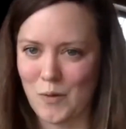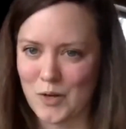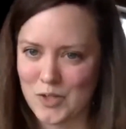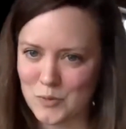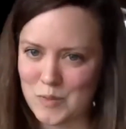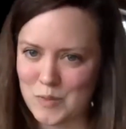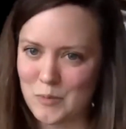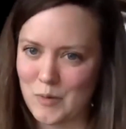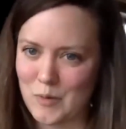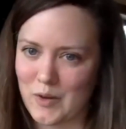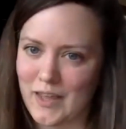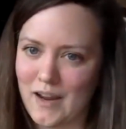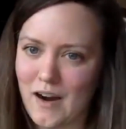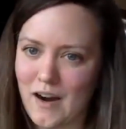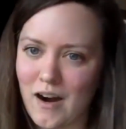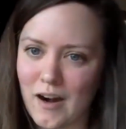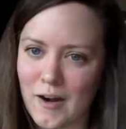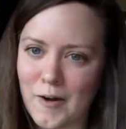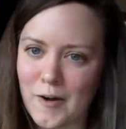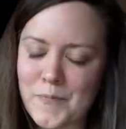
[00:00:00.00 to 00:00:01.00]
want to be where they
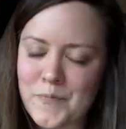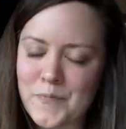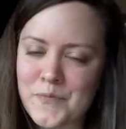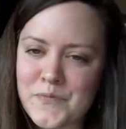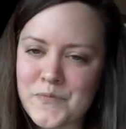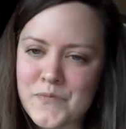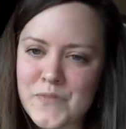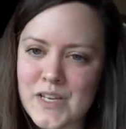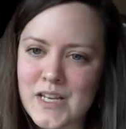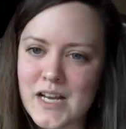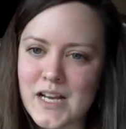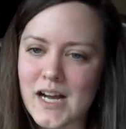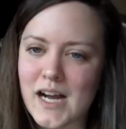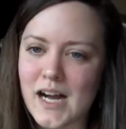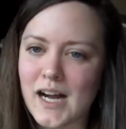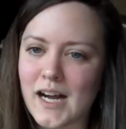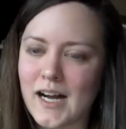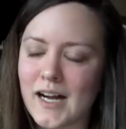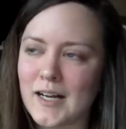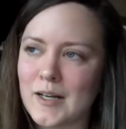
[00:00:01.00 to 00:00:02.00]
are,
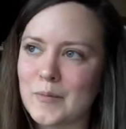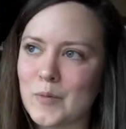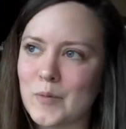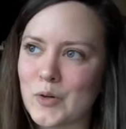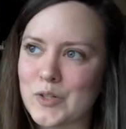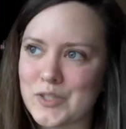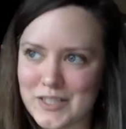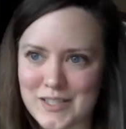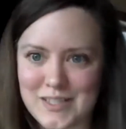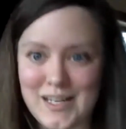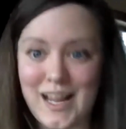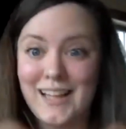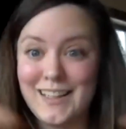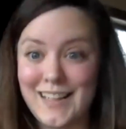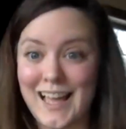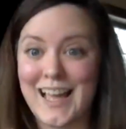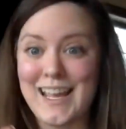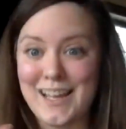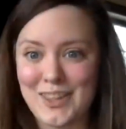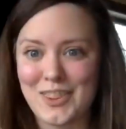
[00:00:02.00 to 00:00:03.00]
or does not
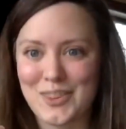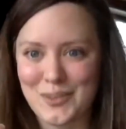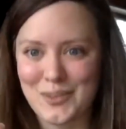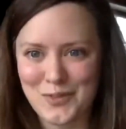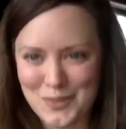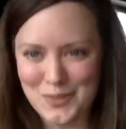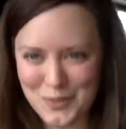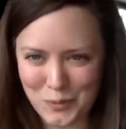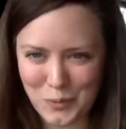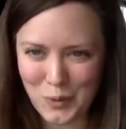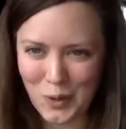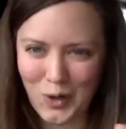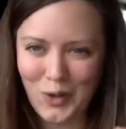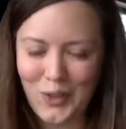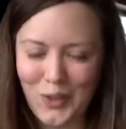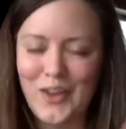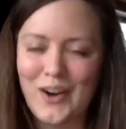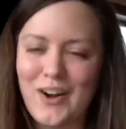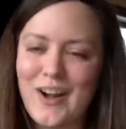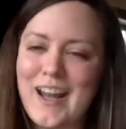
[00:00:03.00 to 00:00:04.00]
like the
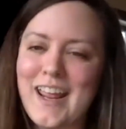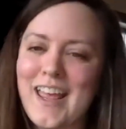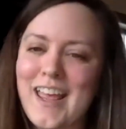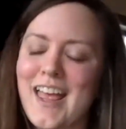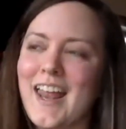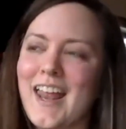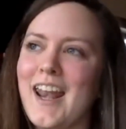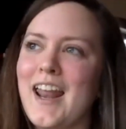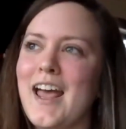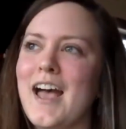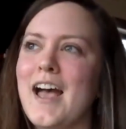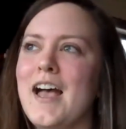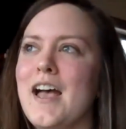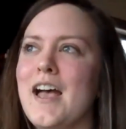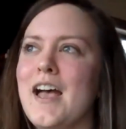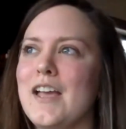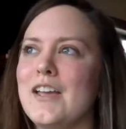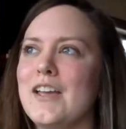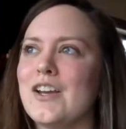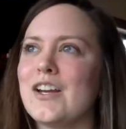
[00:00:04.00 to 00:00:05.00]
world they're in.
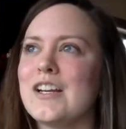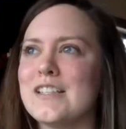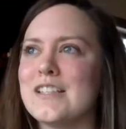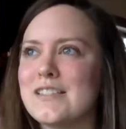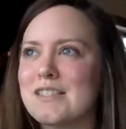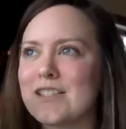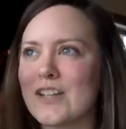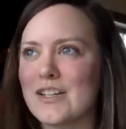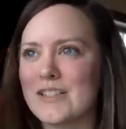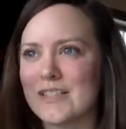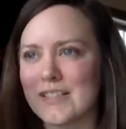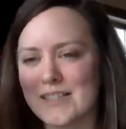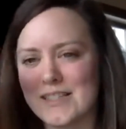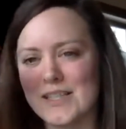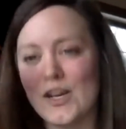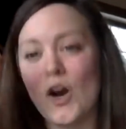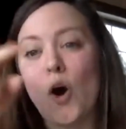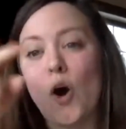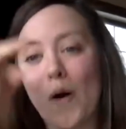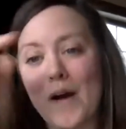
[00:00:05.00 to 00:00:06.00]
You're going to start to
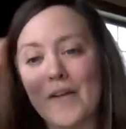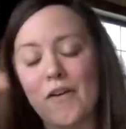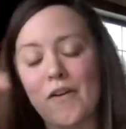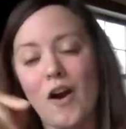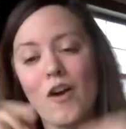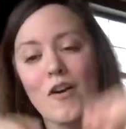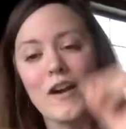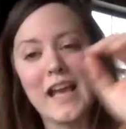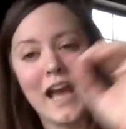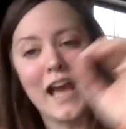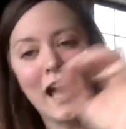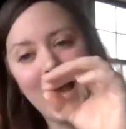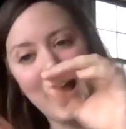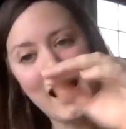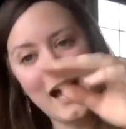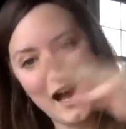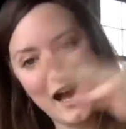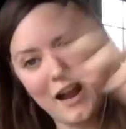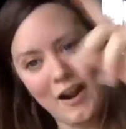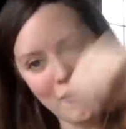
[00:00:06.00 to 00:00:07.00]
see, oh, I
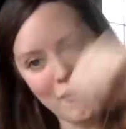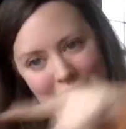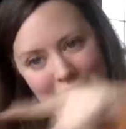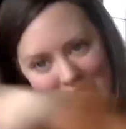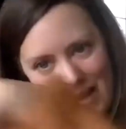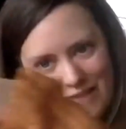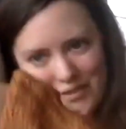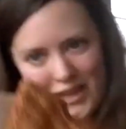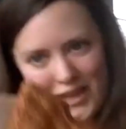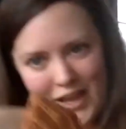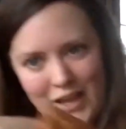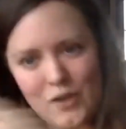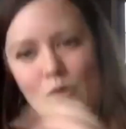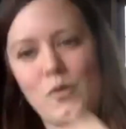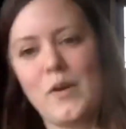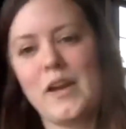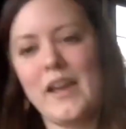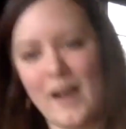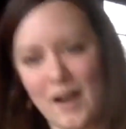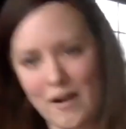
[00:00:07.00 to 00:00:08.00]
already have that.
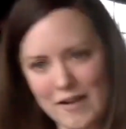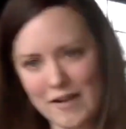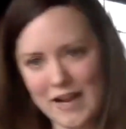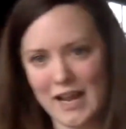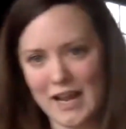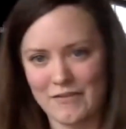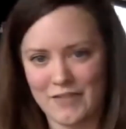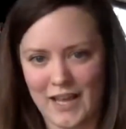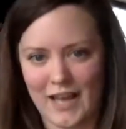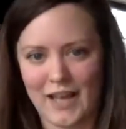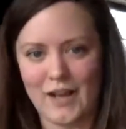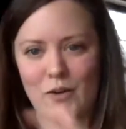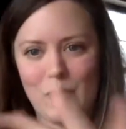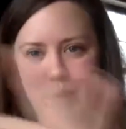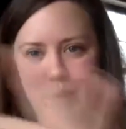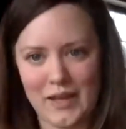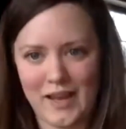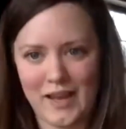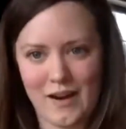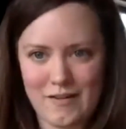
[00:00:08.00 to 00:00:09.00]
Okay, I already have that.
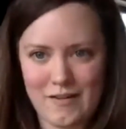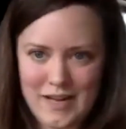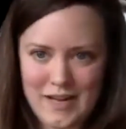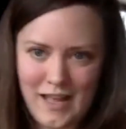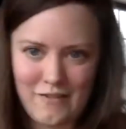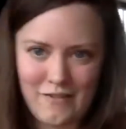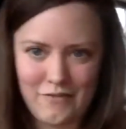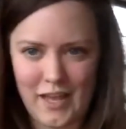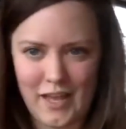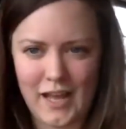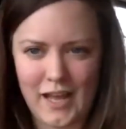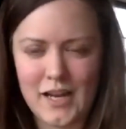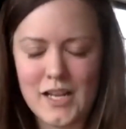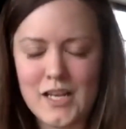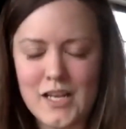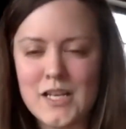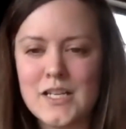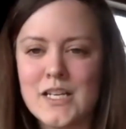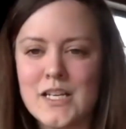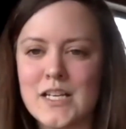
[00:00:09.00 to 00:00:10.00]
Okay, I already have that.
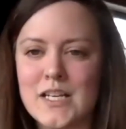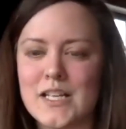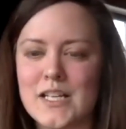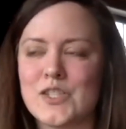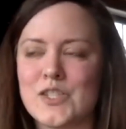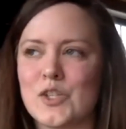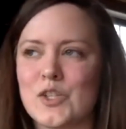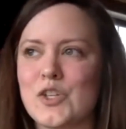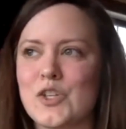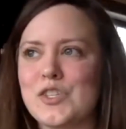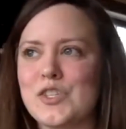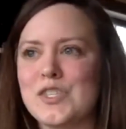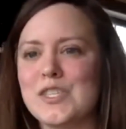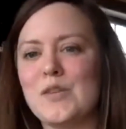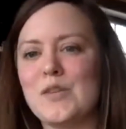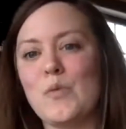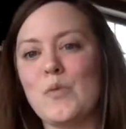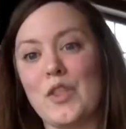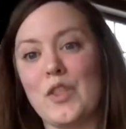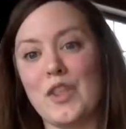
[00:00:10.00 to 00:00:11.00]
And so you'll
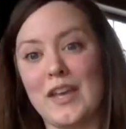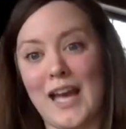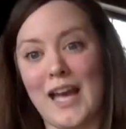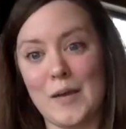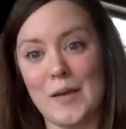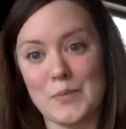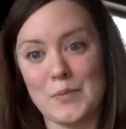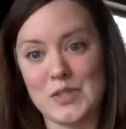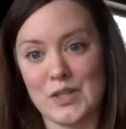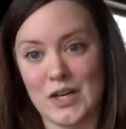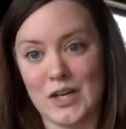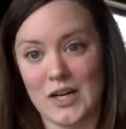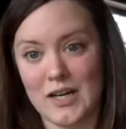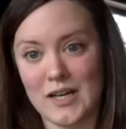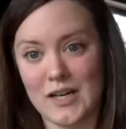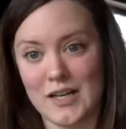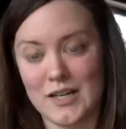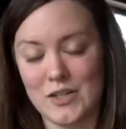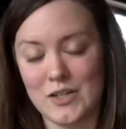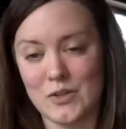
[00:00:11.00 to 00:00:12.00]
see where the gaps
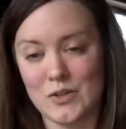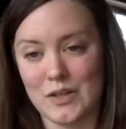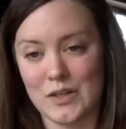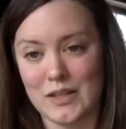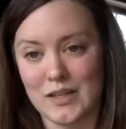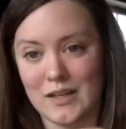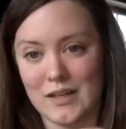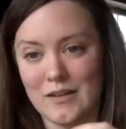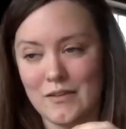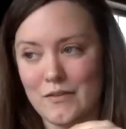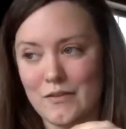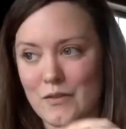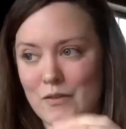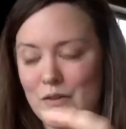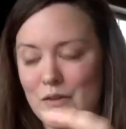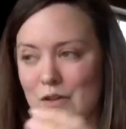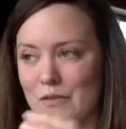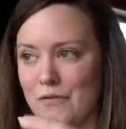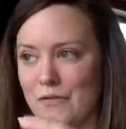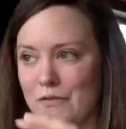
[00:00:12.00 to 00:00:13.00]
are, and you can
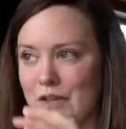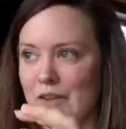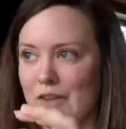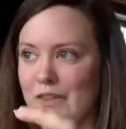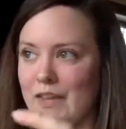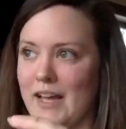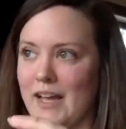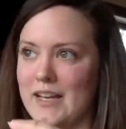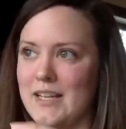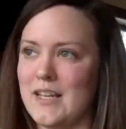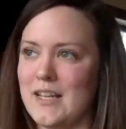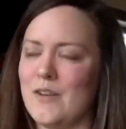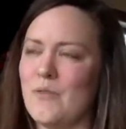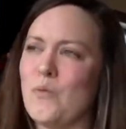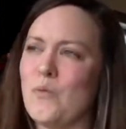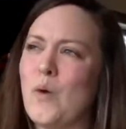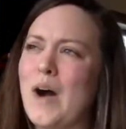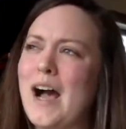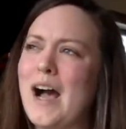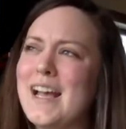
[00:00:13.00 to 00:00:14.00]
fill that in.
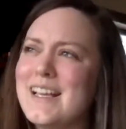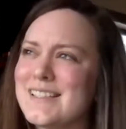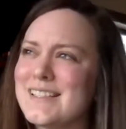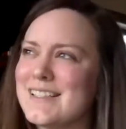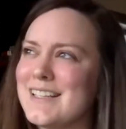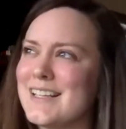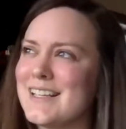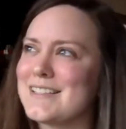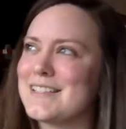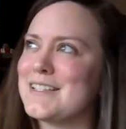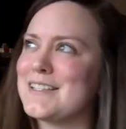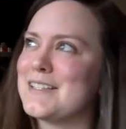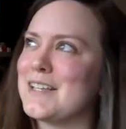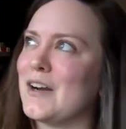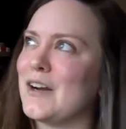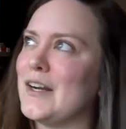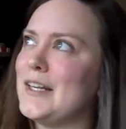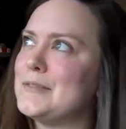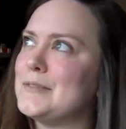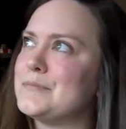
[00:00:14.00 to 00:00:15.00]
Why is it
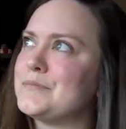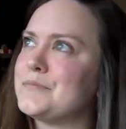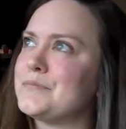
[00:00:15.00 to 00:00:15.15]
necessary?